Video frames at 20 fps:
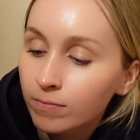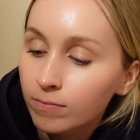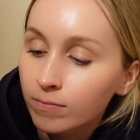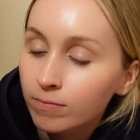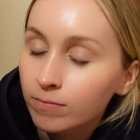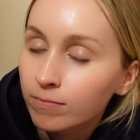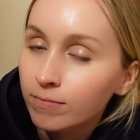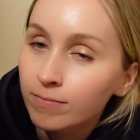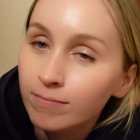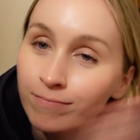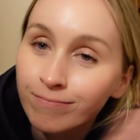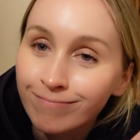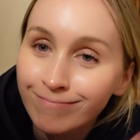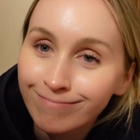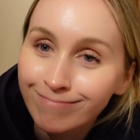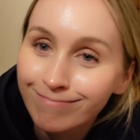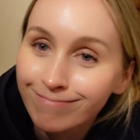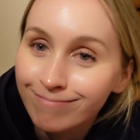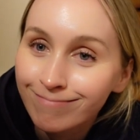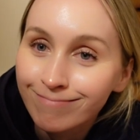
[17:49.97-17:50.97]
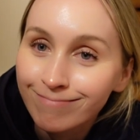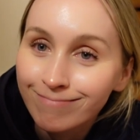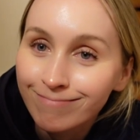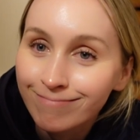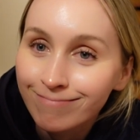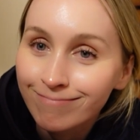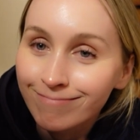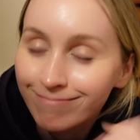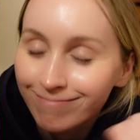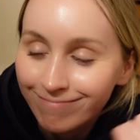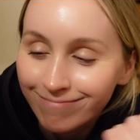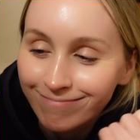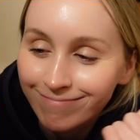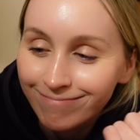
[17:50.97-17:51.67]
(silence)